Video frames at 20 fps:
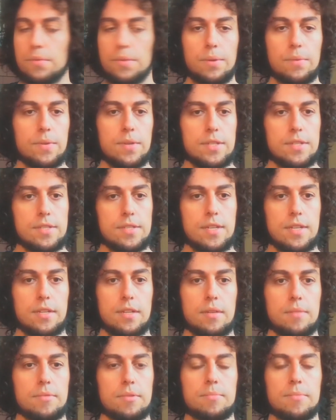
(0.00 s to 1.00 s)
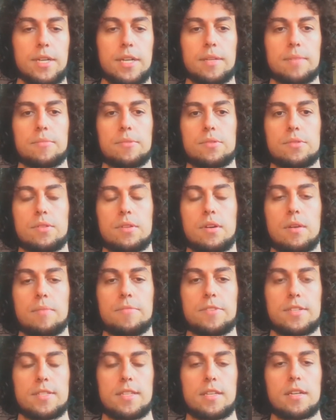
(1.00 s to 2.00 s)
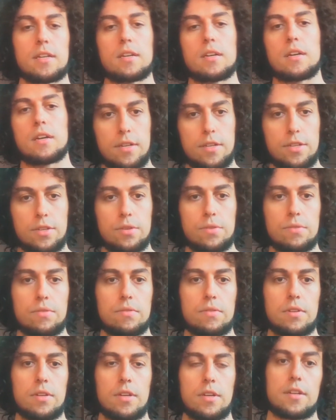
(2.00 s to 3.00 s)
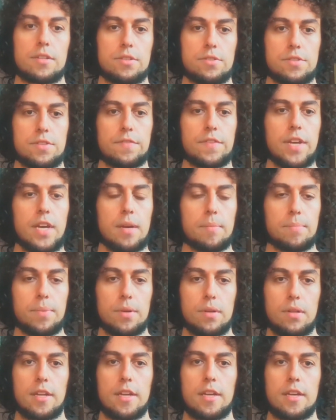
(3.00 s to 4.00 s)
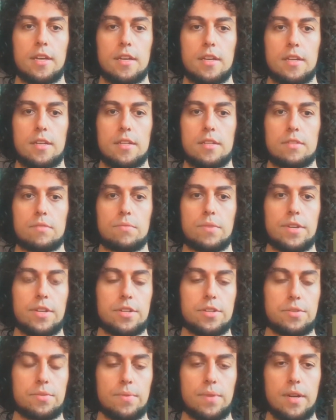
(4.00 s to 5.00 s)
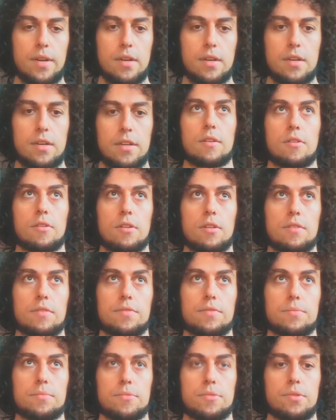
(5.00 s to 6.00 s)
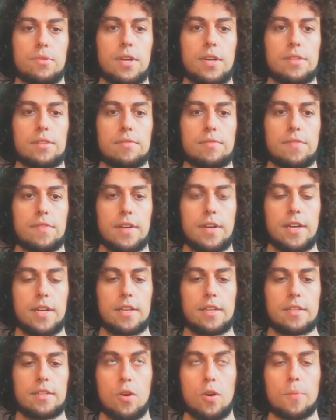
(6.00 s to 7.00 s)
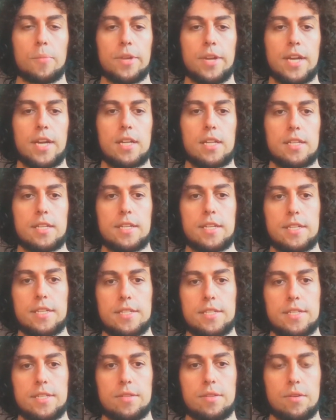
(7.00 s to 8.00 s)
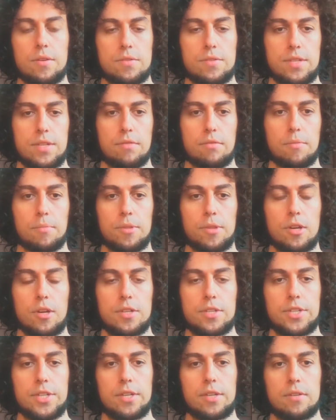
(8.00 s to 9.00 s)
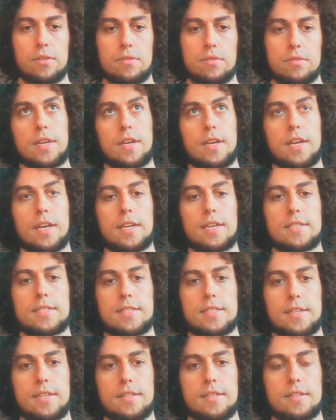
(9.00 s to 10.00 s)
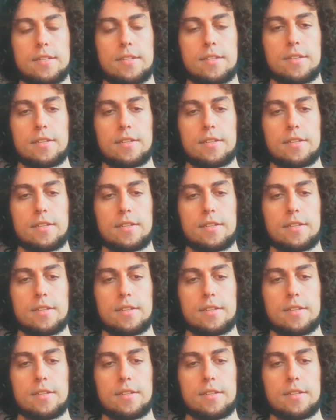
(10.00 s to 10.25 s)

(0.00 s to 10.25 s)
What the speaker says: ones that come to mind most obviously are Jung, Joseph Campbell, and René Girard, all of whom tried to find commonalities in those anthropological extended